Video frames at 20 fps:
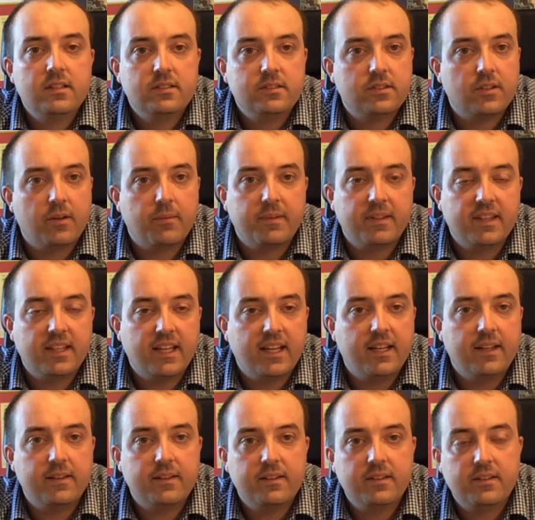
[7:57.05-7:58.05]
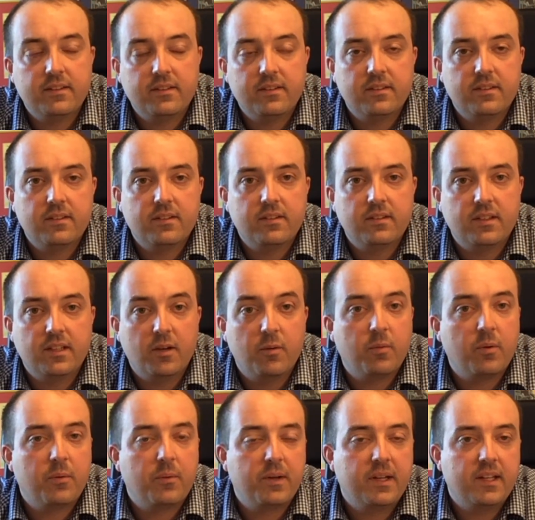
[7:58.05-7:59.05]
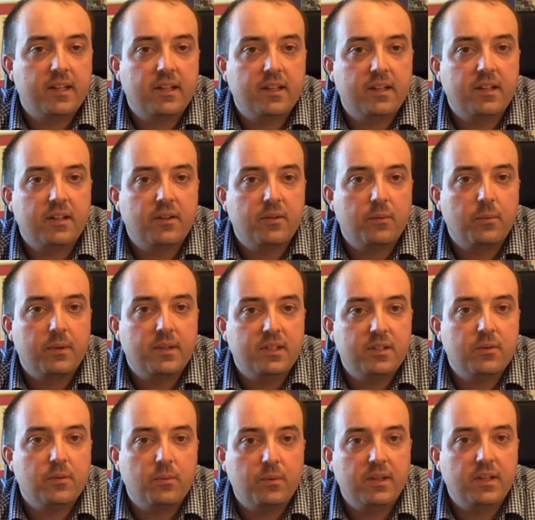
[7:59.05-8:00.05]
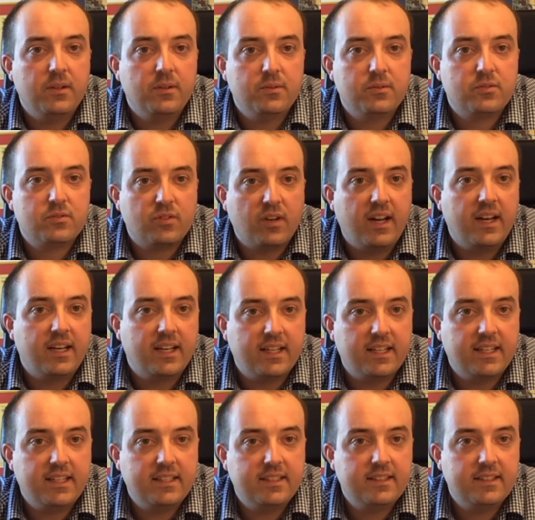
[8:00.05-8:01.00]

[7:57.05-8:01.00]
So I mean that, but we do try to